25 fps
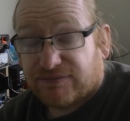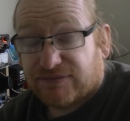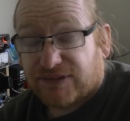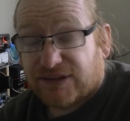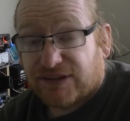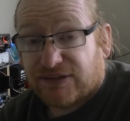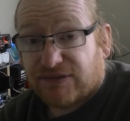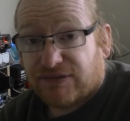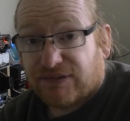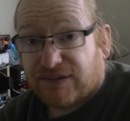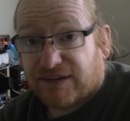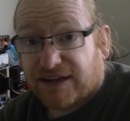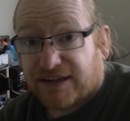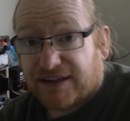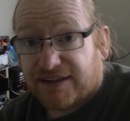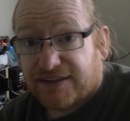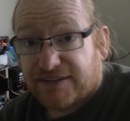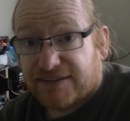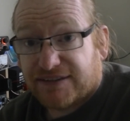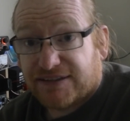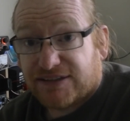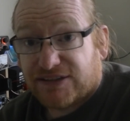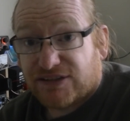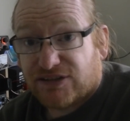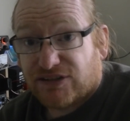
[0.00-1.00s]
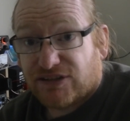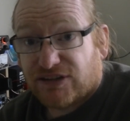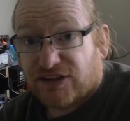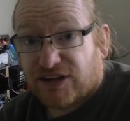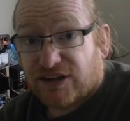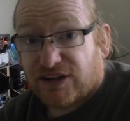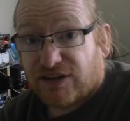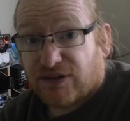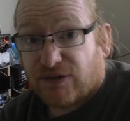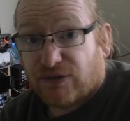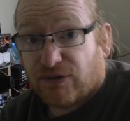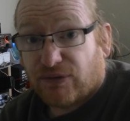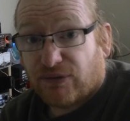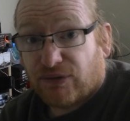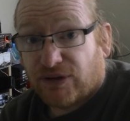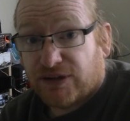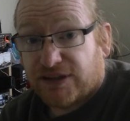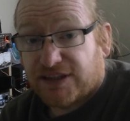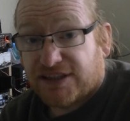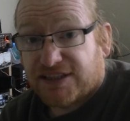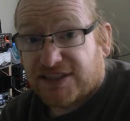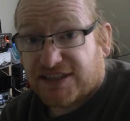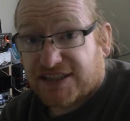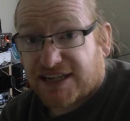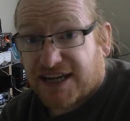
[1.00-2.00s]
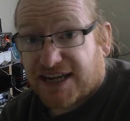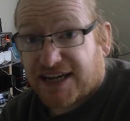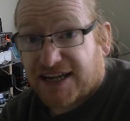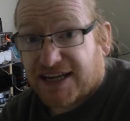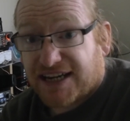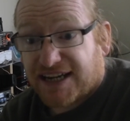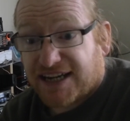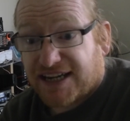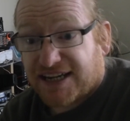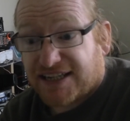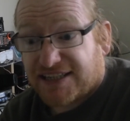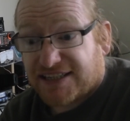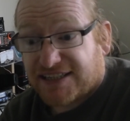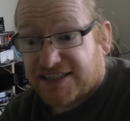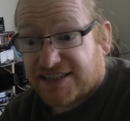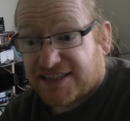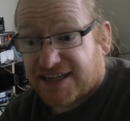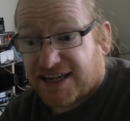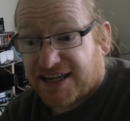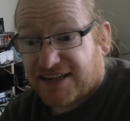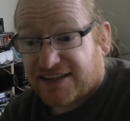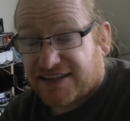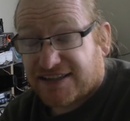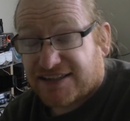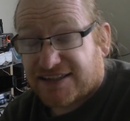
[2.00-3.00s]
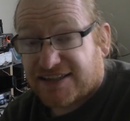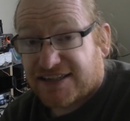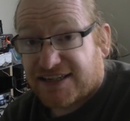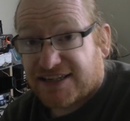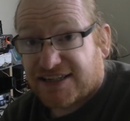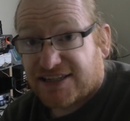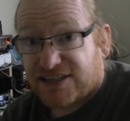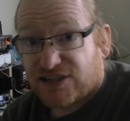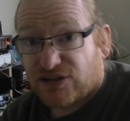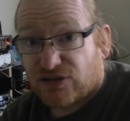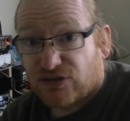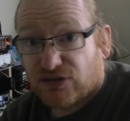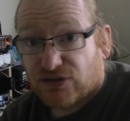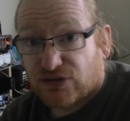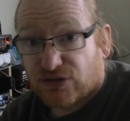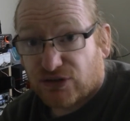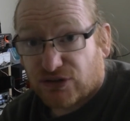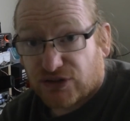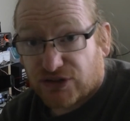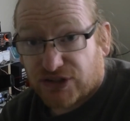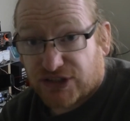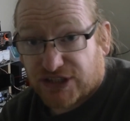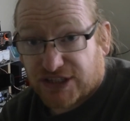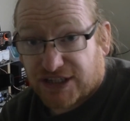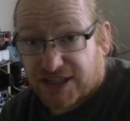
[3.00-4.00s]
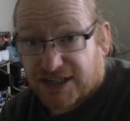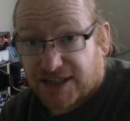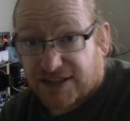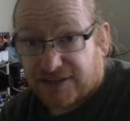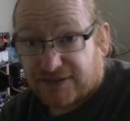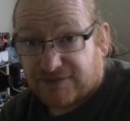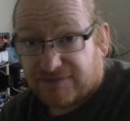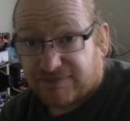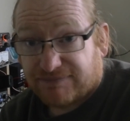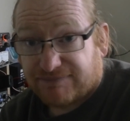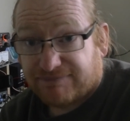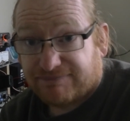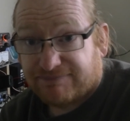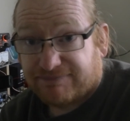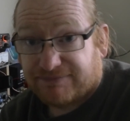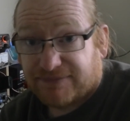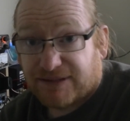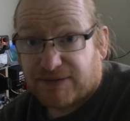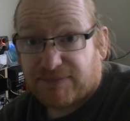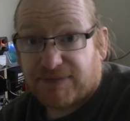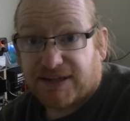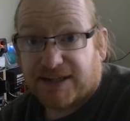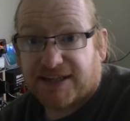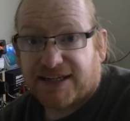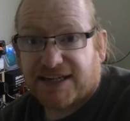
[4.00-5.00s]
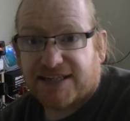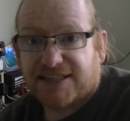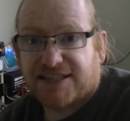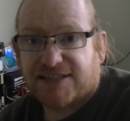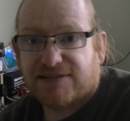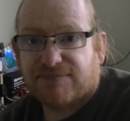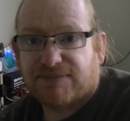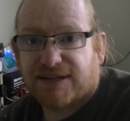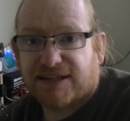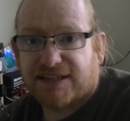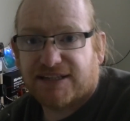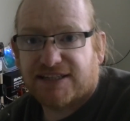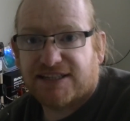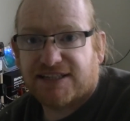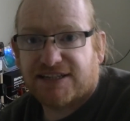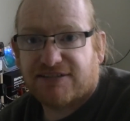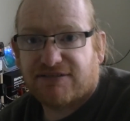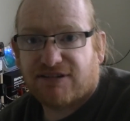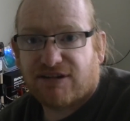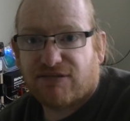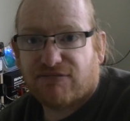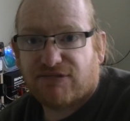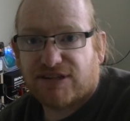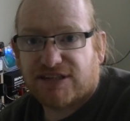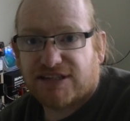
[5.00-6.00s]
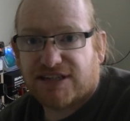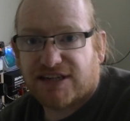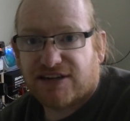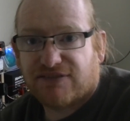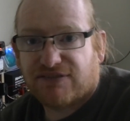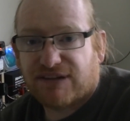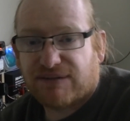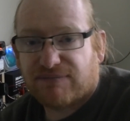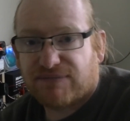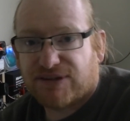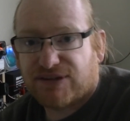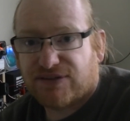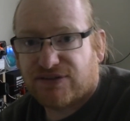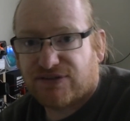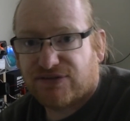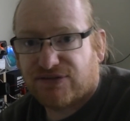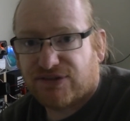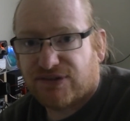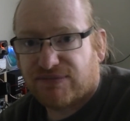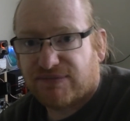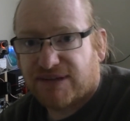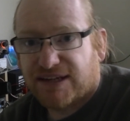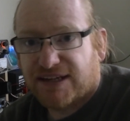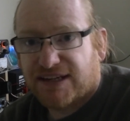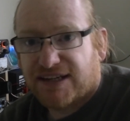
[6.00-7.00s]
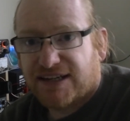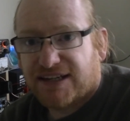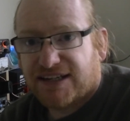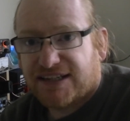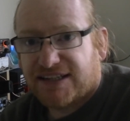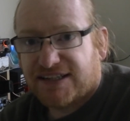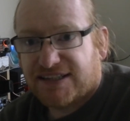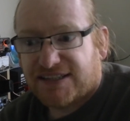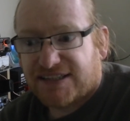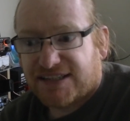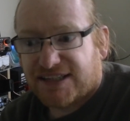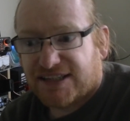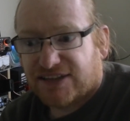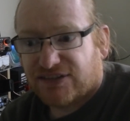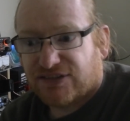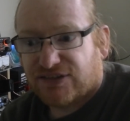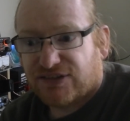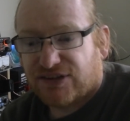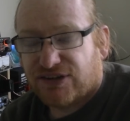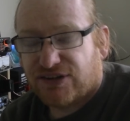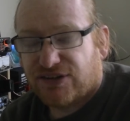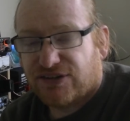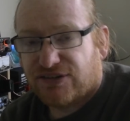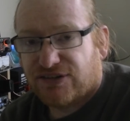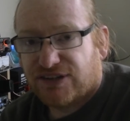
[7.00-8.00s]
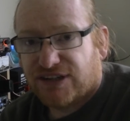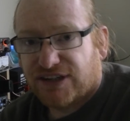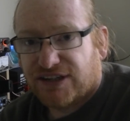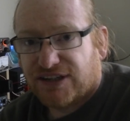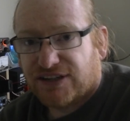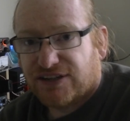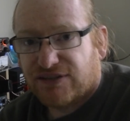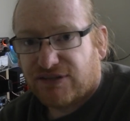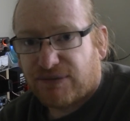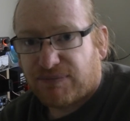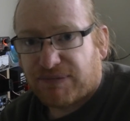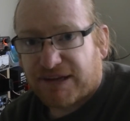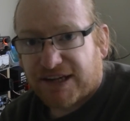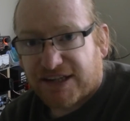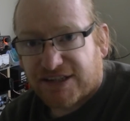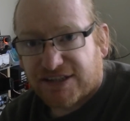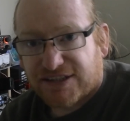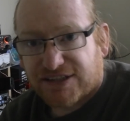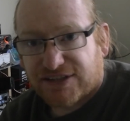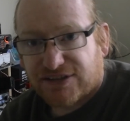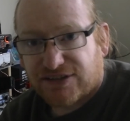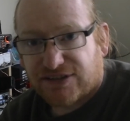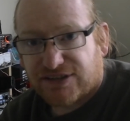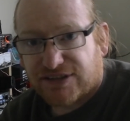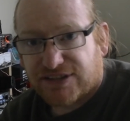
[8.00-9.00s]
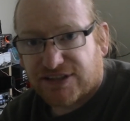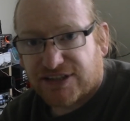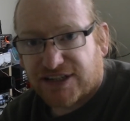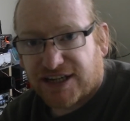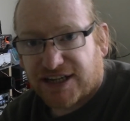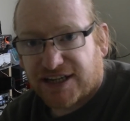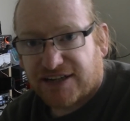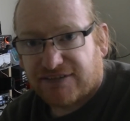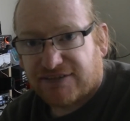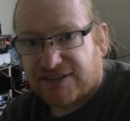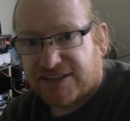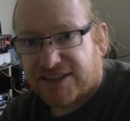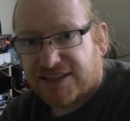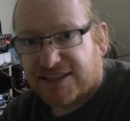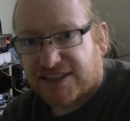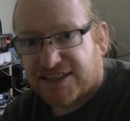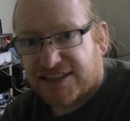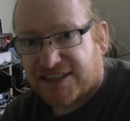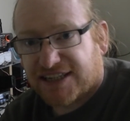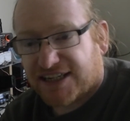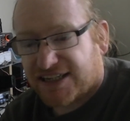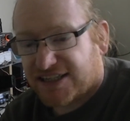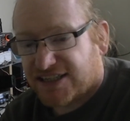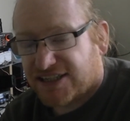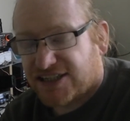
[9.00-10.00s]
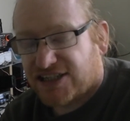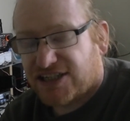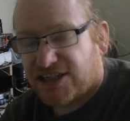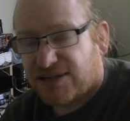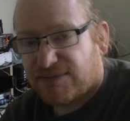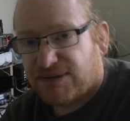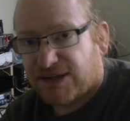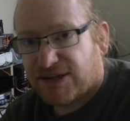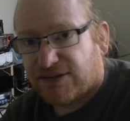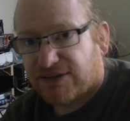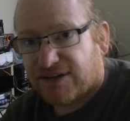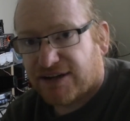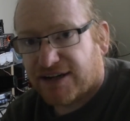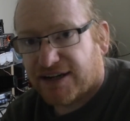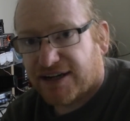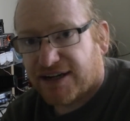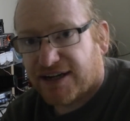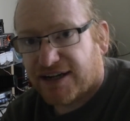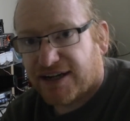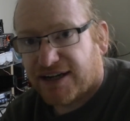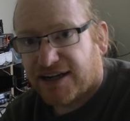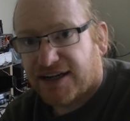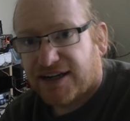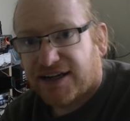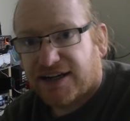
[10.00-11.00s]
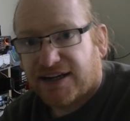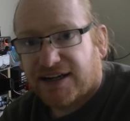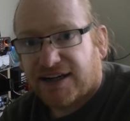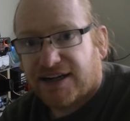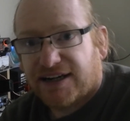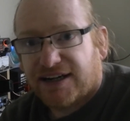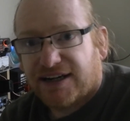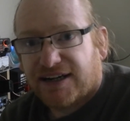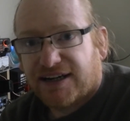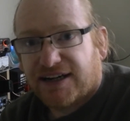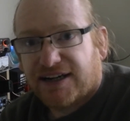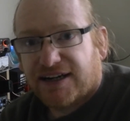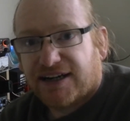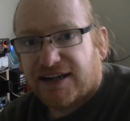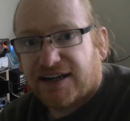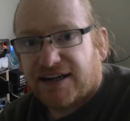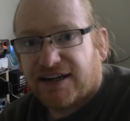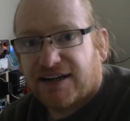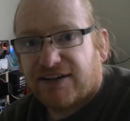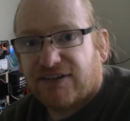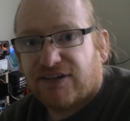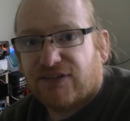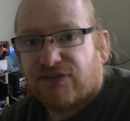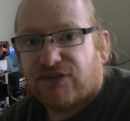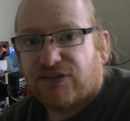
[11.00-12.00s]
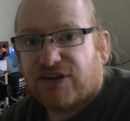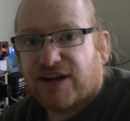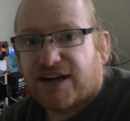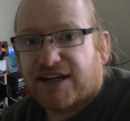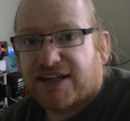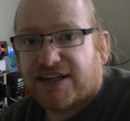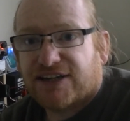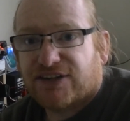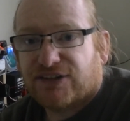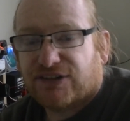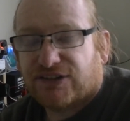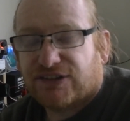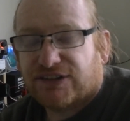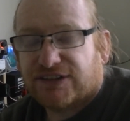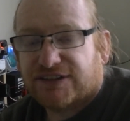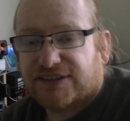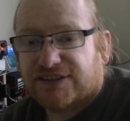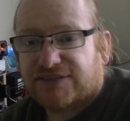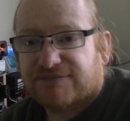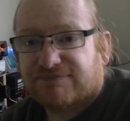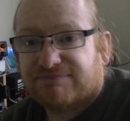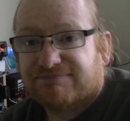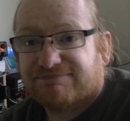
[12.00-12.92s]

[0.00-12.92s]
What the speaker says: right, what you'd say is, this is your call sign, in my case it's Mike 0 Whiskey November uniform, listening through the repeater's call sign, which in this case is GB3IR, for any calls.